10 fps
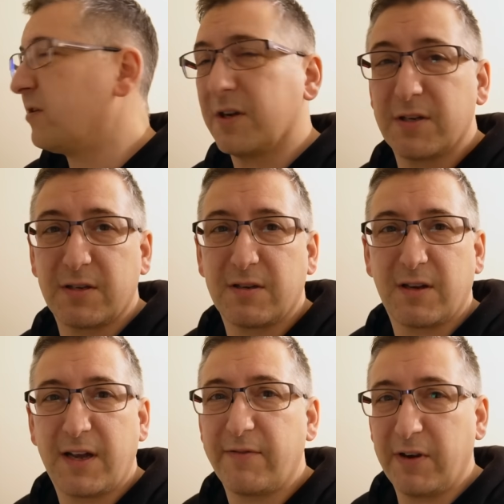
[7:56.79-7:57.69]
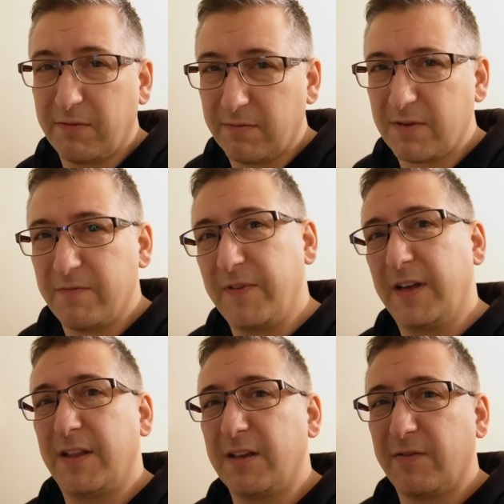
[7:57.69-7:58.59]
because I haven't
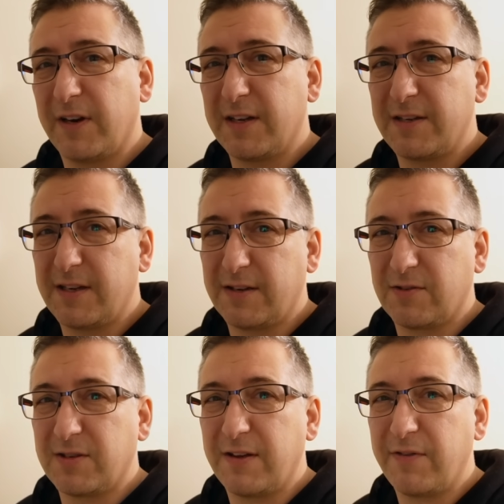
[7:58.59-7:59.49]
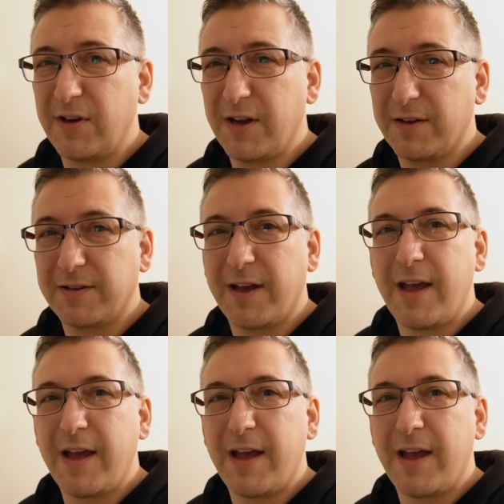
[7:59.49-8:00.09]
configured this for like 6 or 7 years.